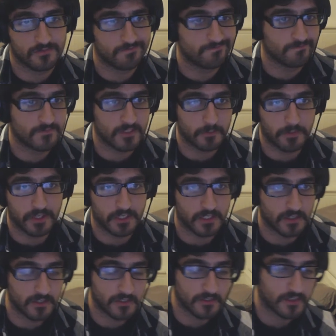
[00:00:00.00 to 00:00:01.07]
depending on the
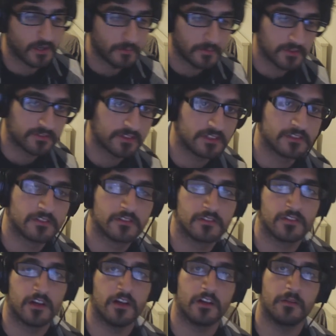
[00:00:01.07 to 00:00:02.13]
topics I
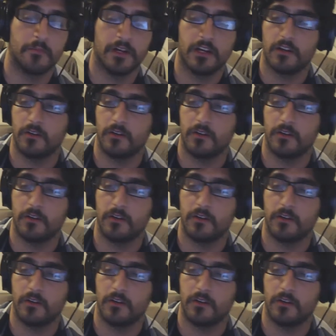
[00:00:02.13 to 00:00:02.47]
talk about,